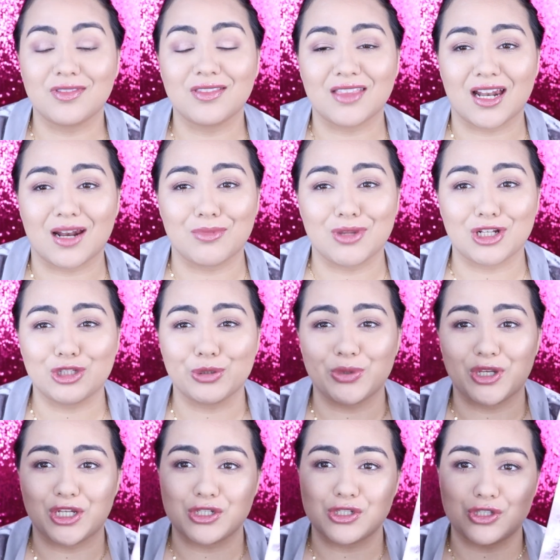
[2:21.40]
Then I'm
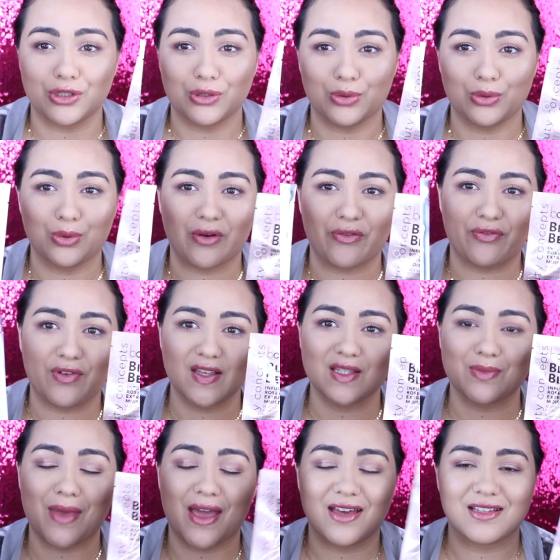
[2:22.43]
including two
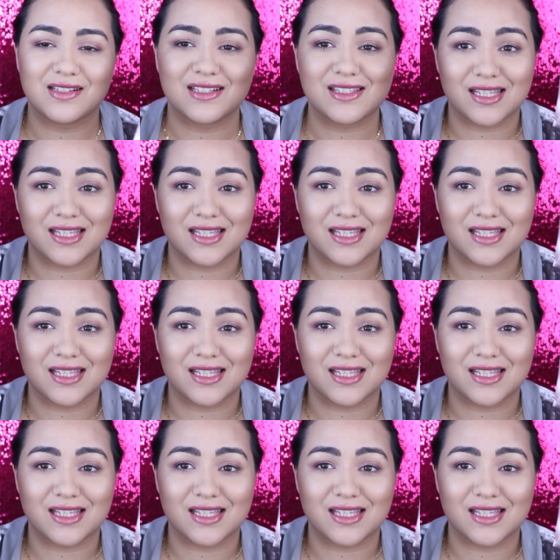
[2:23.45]
face masks.